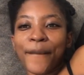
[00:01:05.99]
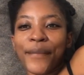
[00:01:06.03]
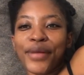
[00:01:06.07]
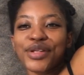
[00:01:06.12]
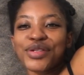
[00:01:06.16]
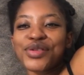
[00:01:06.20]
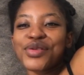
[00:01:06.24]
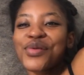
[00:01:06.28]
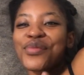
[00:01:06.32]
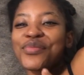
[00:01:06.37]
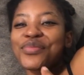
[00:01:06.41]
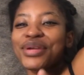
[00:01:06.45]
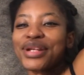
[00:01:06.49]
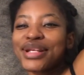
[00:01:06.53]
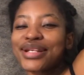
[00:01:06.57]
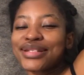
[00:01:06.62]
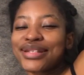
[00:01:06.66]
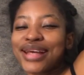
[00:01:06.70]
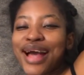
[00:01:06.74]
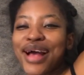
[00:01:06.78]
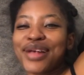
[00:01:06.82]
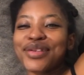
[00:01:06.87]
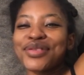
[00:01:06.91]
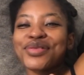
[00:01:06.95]
So please
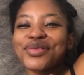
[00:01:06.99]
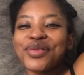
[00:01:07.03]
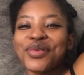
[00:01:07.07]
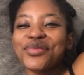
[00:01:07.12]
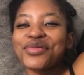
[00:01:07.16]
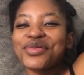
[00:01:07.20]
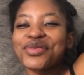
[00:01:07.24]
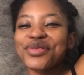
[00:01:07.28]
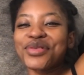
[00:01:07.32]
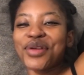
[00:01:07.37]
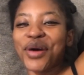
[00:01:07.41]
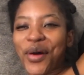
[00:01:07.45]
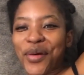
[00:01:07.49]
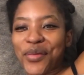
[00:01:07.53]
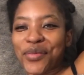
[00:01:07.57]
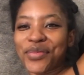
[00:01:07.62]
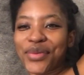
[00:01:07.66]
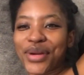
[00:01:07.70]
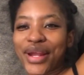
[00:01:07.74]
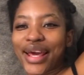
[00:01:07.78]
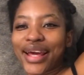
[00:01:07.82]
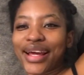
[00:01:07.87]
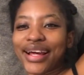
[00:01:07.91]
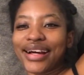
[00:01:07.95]
guys, don't stop.
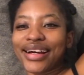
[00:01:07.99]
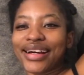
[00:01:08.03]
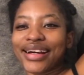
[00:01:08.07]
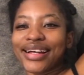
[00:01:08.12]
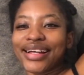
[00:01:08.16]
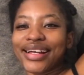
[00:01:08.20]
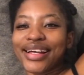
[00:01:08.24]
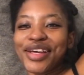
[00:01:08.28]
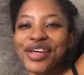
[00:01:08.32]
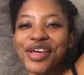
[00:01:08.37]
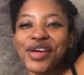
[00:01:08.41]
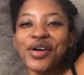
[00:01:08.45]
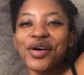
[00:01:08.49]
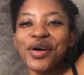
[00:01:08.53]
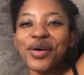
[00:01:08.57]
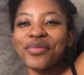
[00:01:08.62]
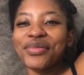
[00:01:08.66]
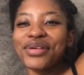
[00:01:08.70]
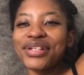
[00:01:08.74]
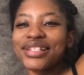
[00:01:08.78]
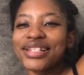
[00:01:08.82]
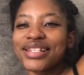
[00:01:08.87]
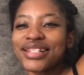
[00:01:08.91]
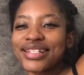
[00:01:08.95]
Like, the
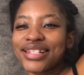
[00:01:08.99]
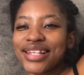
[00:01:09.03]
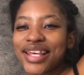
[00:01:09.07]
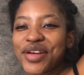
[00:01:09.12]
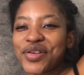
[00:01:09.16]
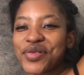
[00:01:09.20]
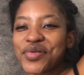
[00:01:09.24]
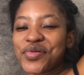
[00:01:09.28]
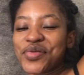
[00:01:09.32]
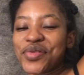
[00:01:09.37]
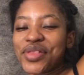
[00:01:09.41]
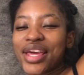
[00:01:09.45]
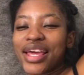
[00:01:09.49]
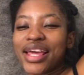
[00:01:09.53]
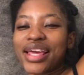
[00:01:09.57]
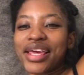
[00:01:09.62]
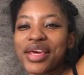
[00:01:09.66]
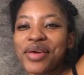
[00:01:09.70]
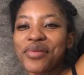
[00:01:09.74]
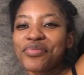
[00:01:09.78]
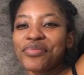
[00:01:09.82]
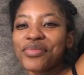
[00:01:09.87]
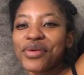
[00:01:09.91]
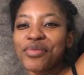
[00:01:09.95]
comments is in, they
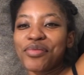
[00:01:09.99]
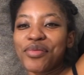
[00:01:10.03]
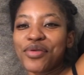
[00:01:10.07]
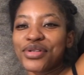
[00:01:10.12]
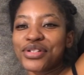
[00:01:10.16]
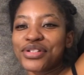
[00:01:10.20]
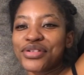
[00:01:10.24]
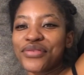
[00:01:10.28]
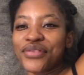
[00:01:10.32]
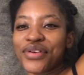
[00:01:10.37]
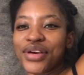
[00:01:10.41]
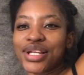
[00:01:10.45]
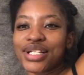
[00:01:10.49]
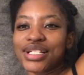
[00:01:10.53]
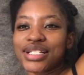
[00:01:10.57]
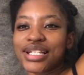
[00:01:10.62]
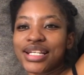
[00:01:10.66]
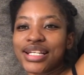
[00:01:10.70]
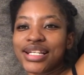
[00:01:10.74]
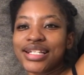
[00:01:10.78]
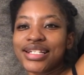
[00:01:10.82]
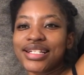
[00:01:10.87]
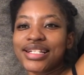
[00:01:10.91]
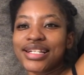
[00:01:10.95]
keep me
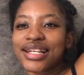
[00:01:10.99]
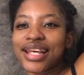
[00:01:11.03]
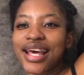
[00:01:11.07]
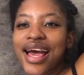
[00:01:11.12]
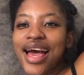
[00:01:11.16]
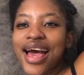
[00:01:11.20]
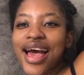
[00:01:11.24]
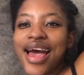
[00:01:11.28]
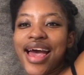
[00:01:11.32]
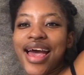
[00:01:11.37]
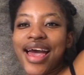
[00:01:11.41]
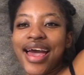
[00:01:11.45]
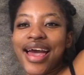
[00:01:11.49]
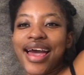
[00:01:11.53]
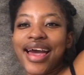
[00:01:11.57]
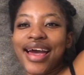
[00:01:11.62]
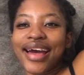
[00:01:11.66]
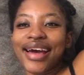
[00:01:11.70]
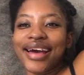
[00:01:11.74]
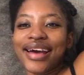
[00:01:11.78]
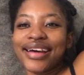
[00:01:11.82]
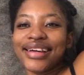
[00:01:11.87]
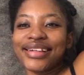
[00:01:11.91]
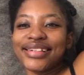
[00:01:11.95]
motivated.
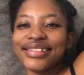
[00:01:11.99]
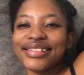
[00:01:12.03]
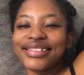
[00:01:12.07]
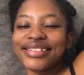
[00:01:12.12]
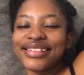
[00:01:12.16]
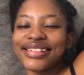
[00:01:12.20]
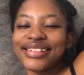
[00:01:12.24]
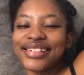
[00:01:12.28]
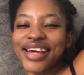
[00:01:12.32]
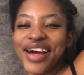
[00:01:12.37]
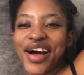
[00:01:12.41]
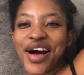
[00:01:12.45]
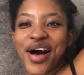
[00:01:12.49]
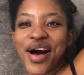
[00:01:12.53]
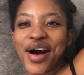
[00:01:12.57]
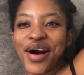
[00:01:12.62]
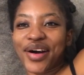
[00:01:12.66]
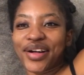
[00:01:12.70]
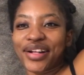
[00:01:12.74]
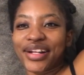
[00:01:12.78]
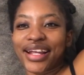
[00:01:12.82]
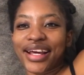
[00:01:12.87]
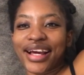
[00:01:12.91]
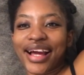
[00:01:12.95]
And yeah,
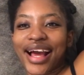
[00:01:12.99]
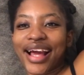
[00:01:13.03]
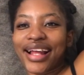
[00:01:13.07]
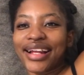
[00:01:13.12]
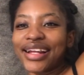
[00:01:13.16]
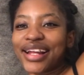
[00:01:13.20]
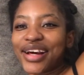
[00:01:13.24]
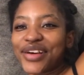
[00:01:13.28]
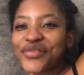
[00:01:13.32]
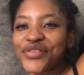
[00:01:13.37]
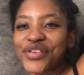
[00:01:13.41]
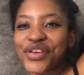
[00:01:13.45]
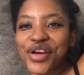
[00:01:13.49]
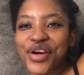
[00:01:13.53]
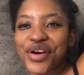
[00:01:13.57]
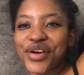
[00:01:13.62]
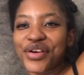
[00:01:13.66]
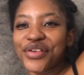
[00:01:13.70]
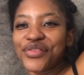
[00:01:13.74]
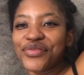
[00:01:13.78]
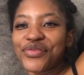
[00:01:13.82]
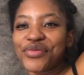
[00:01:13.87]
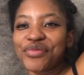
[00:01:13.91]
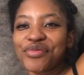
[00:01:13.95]
like, I love
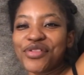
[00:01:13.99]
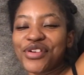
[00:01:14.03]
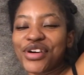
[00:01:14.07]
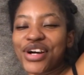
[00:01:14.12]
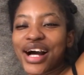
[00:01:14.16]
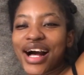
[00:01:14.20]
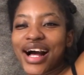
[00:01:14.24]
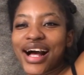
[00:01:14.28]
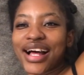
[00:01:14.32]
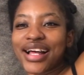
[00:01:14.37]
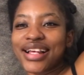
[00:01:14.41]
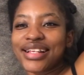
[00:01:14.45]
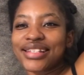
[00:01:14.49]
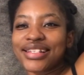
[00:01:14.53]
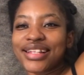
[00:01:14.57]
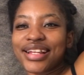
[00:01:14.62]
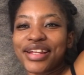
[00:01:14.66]
hearing from you guys.